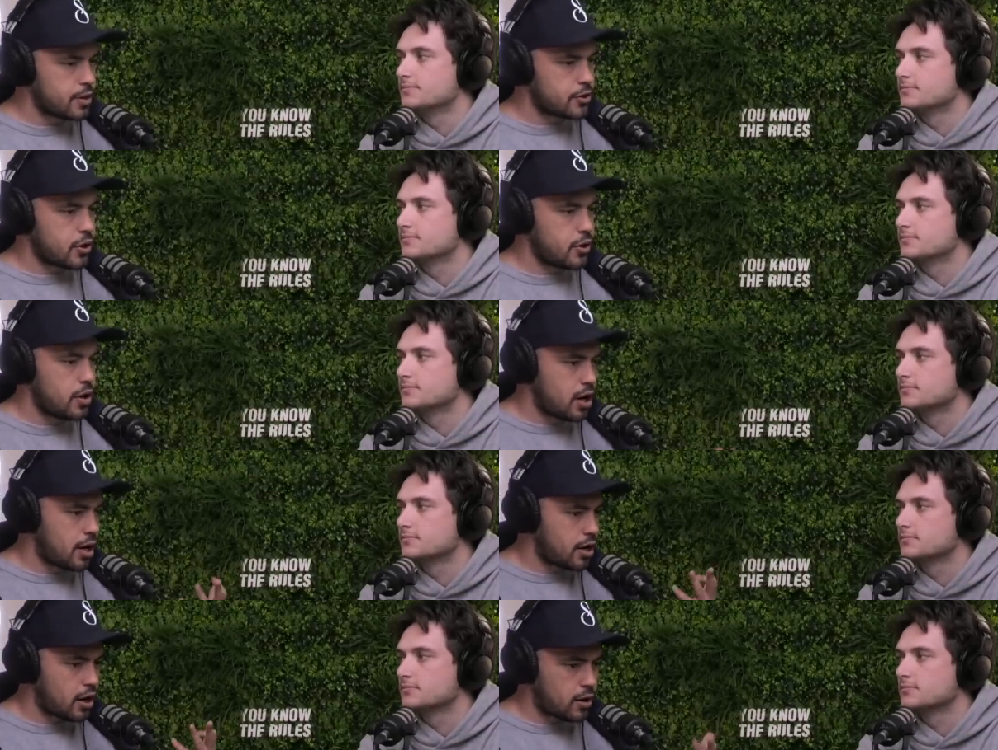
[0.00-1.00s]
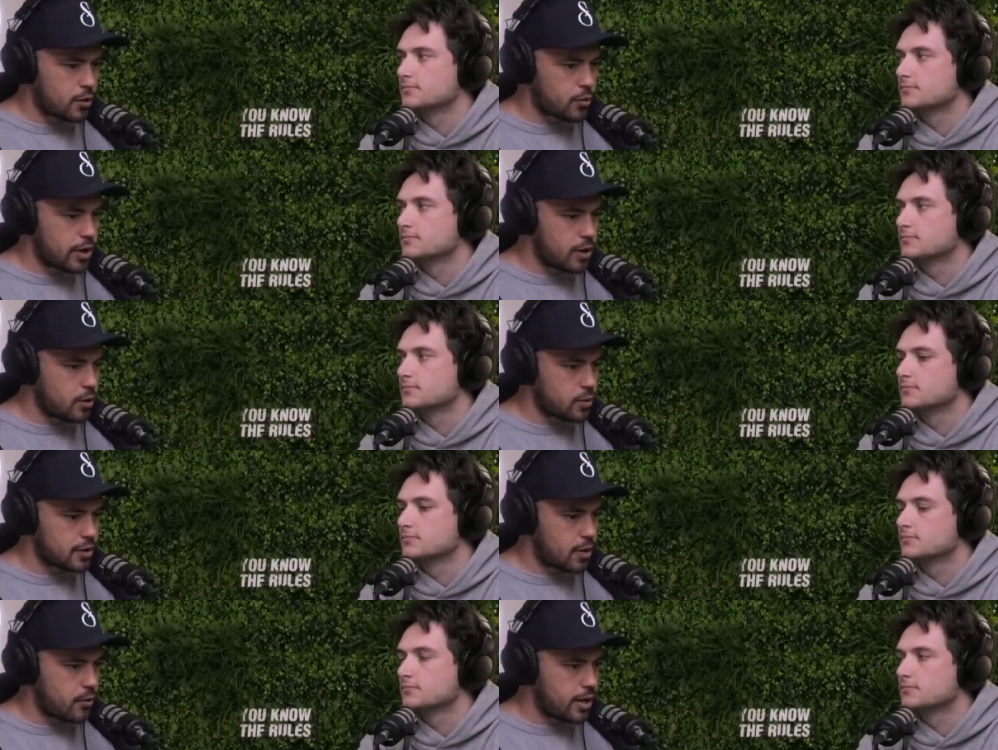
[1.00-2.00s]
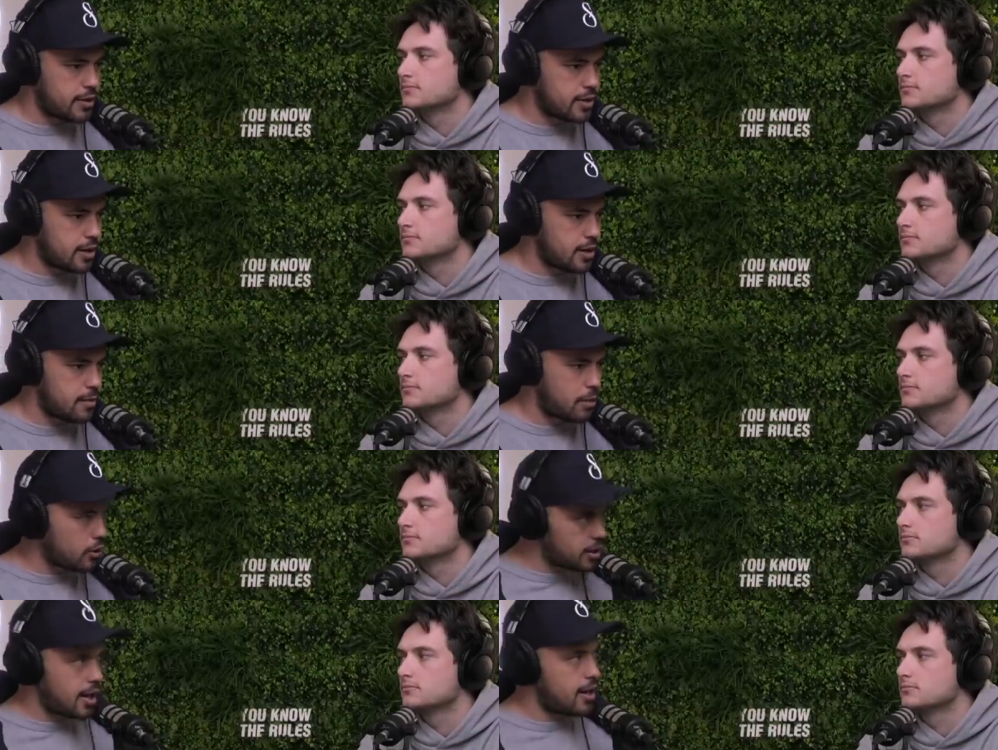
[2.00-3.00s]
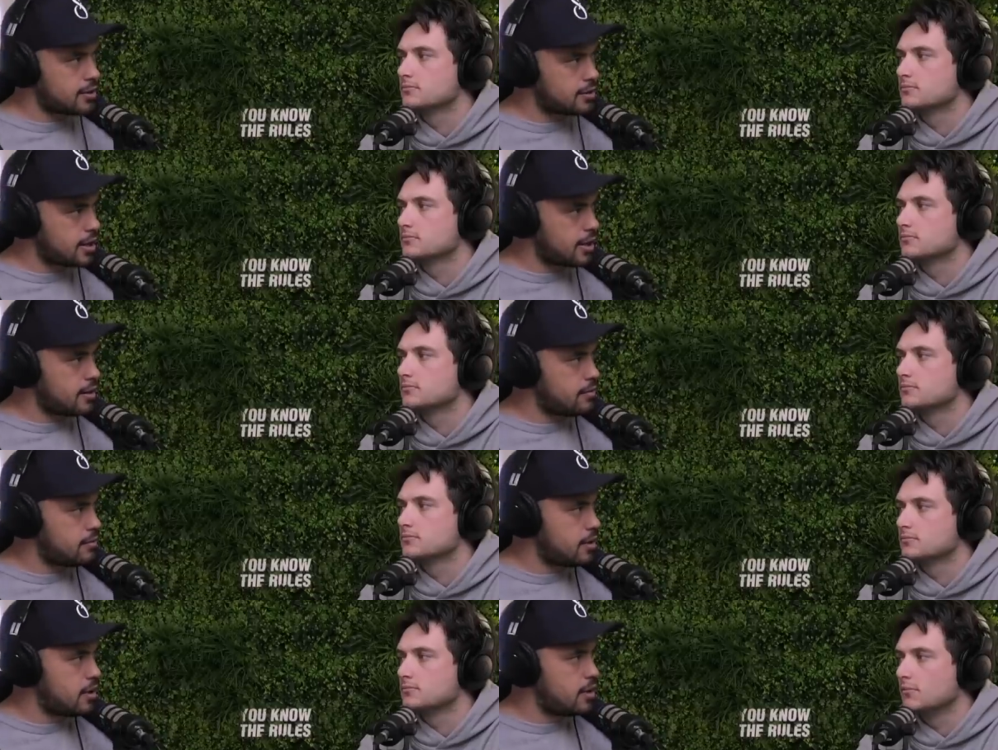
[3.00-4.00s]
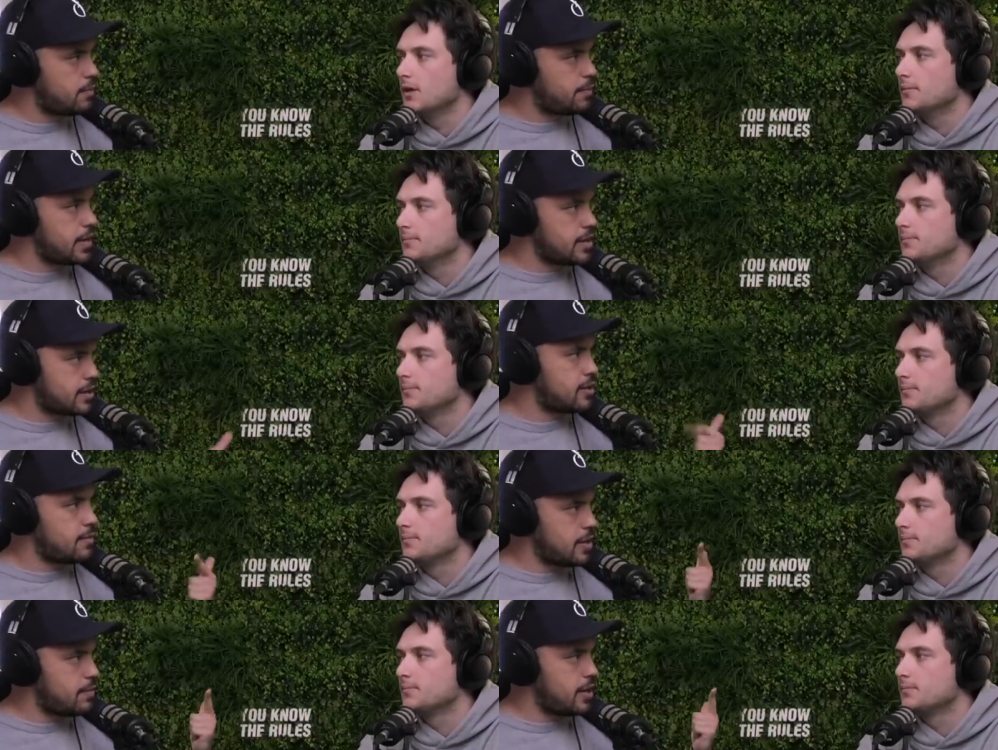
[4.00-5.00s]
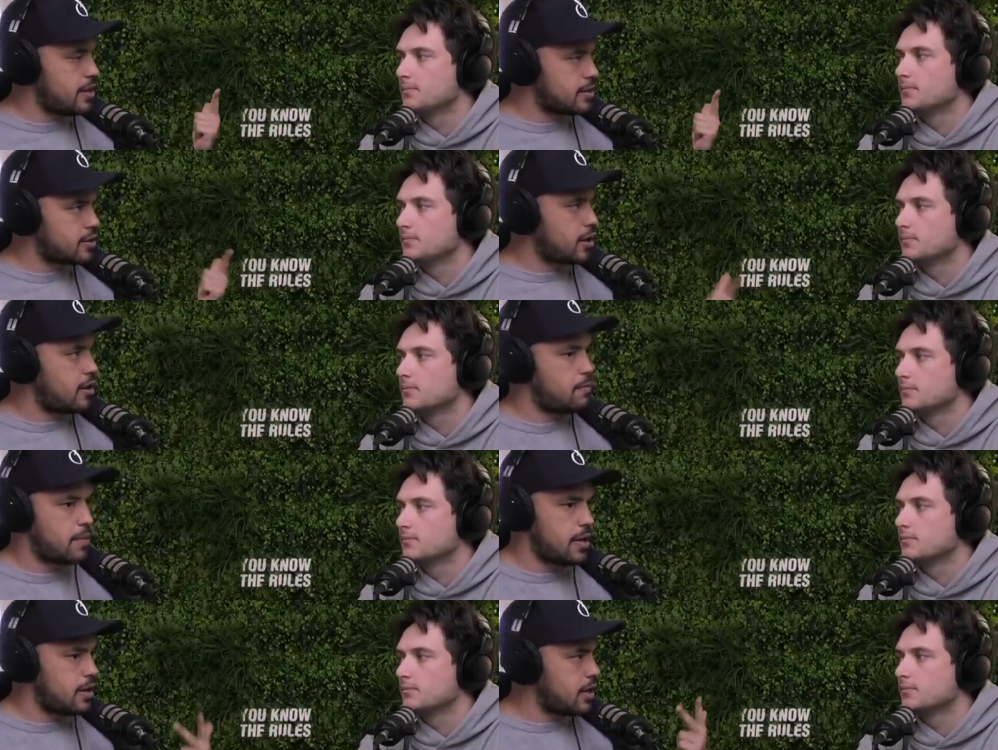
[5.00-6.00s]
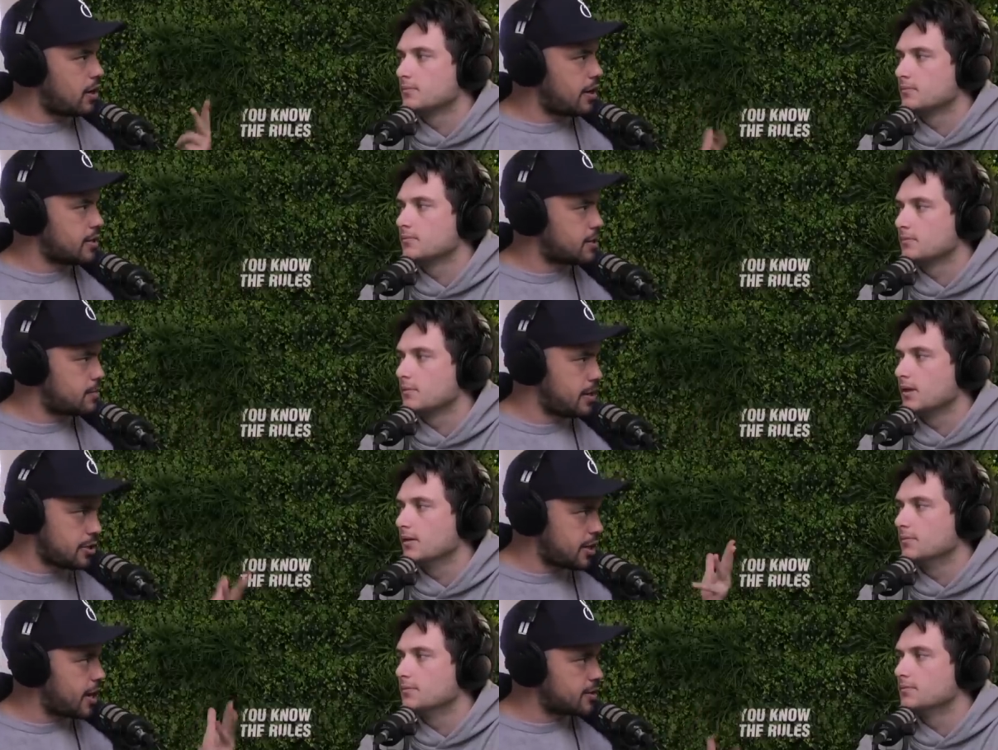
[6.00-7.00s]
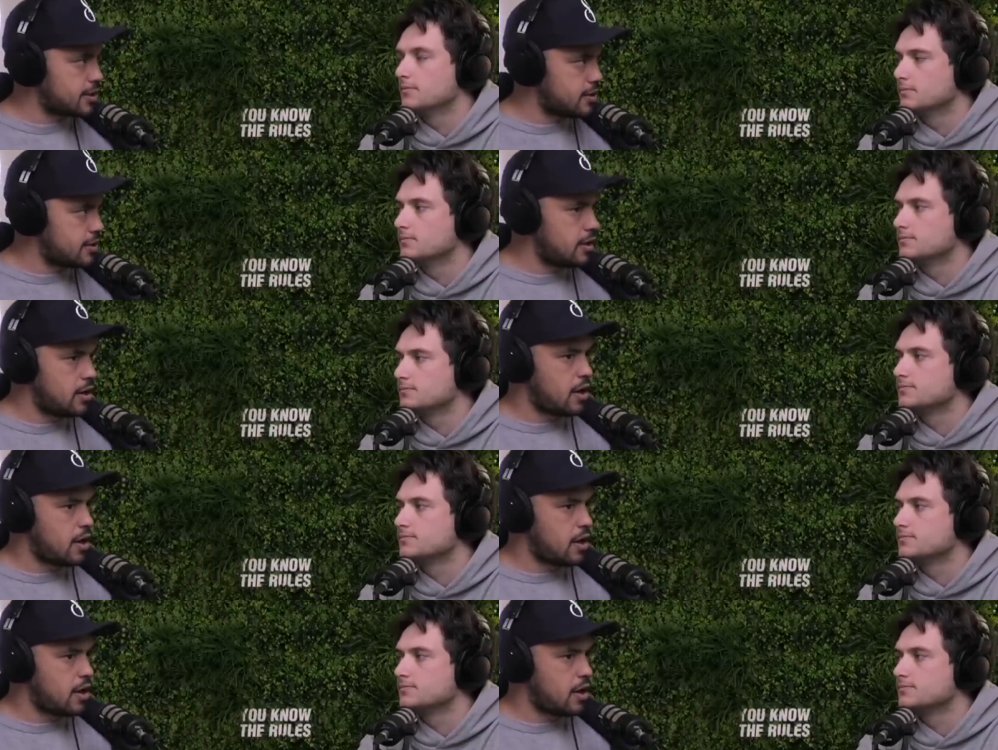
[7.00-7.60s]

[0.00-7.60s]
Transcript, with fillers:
Speaker 1: So I know I got three girls that are ready to podcast and yep. be the Simi, be the Scope, be the Ice, be yep. the Jackson